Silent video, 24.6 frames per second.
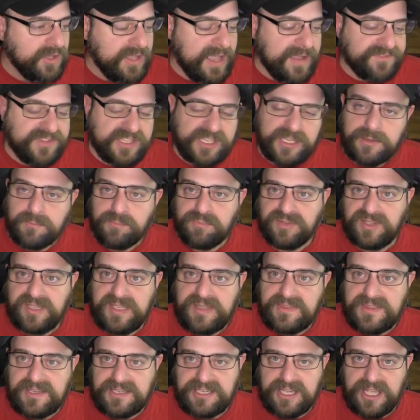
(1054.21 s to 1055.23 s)
You have to
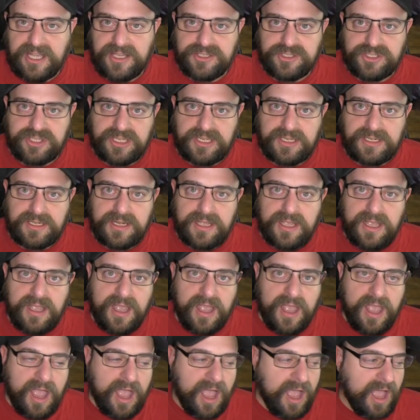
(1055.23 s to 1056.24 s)
complete the dungeon,
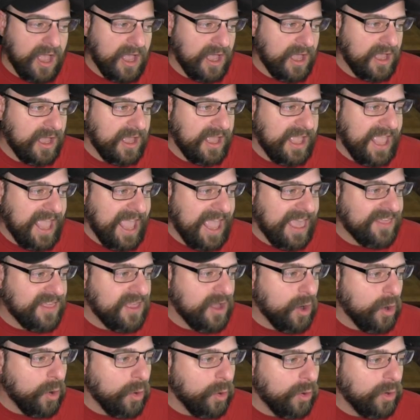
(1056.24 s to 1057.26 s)

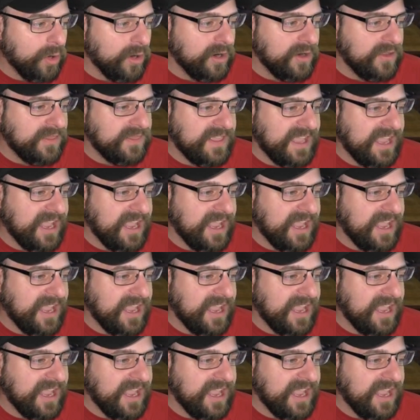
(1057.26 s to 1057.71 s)
or